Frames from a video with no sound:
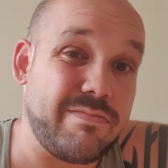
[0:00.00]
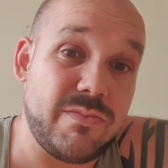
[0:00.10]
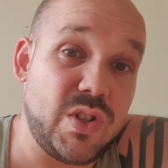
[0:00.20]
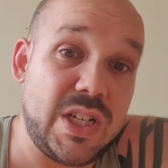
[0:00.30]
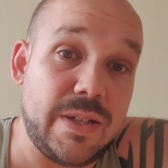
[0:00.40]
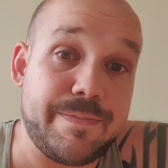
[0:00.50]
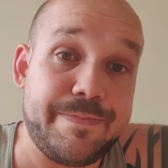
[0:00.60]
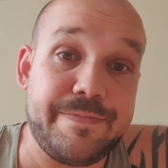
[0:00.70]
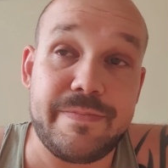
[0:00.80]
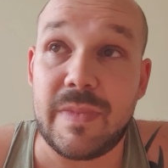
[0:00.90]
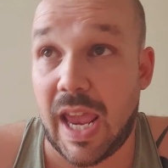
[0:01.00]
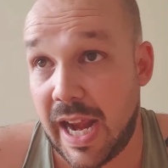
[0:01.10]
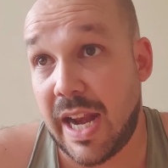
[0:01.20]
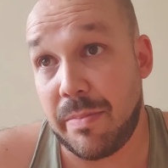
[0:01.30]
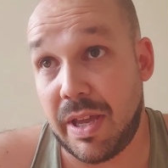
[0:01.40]
really,
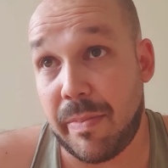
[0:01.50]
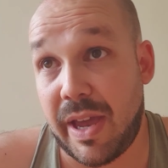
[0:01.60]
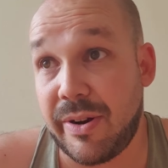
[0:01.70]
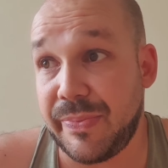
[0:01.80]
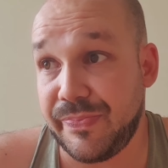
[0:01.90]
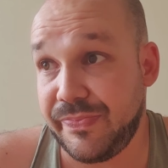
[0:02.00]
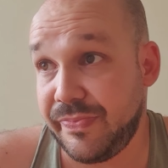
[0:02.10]
and it had a bigger battery.